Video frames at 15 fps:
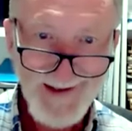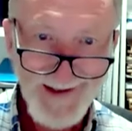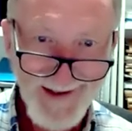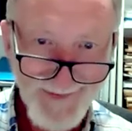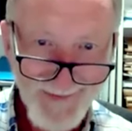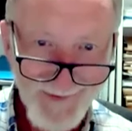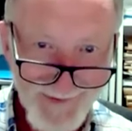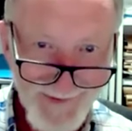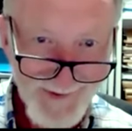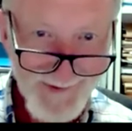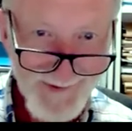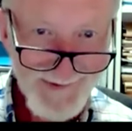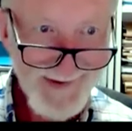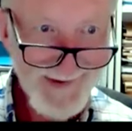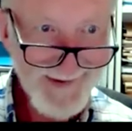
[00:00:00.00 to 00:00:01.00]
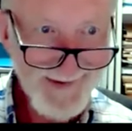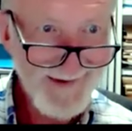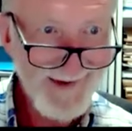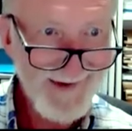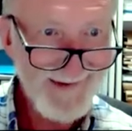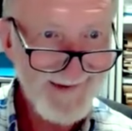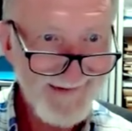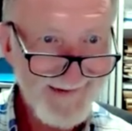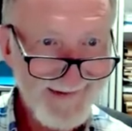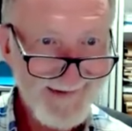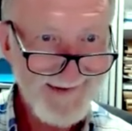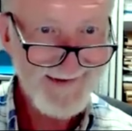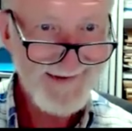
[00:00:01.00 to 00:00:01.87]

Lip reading: And there's no cellulitis to